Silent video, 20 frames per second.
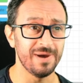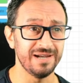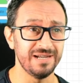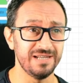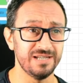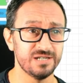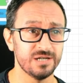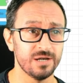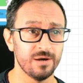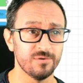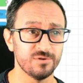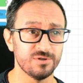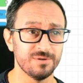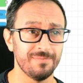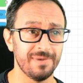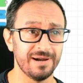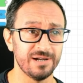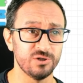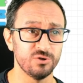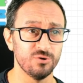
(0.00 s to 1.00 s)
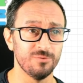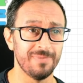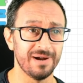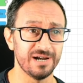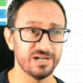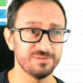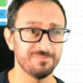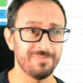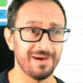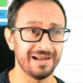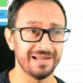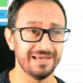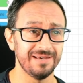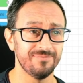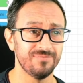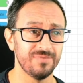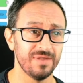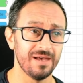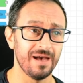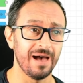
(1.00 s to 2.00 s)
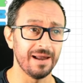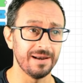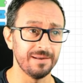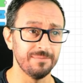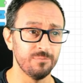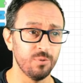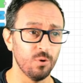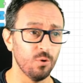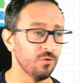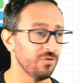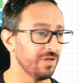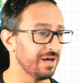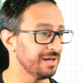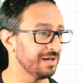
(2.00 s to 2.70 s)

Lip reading: to go up to manage palette and import that.